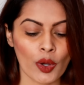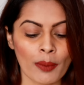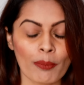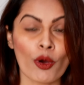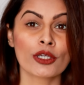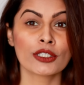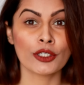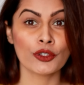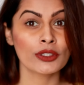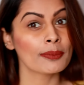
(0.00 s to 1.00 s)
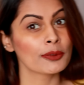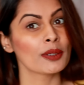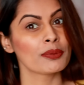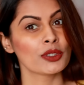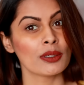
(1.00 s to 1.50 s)
unbox a new
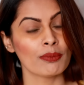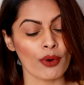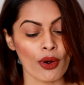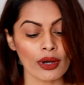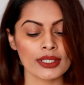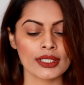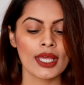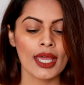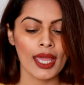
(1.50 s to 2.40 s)
subscription box